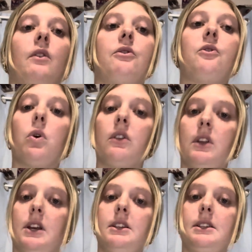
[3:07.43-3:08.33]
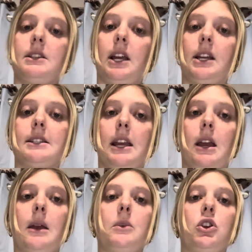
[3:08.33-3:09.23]
For this
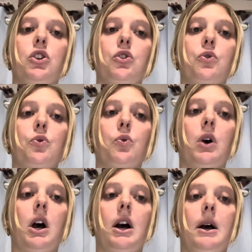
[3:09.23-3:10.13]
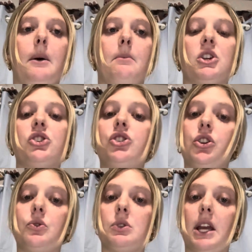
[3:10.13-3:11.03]
exam, you must
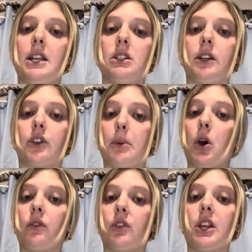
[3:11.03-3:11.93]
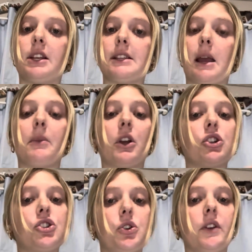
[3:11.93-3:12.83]
choose a delivery mode for the exam. There's
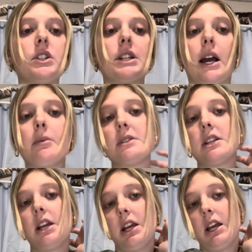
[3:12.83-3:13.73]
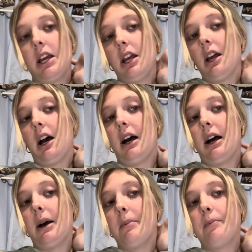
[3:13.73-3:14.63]
2 different types.
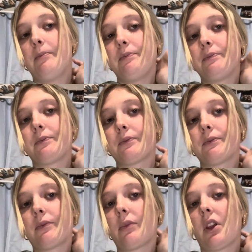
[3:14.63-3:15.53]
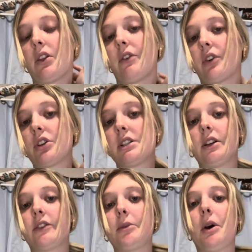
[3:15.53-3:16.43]
The first
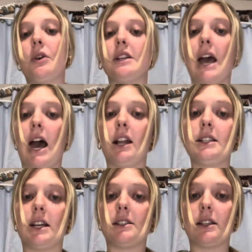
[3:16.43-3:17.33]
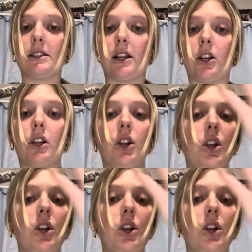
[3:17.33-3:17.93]
delivery mode is at a testing center.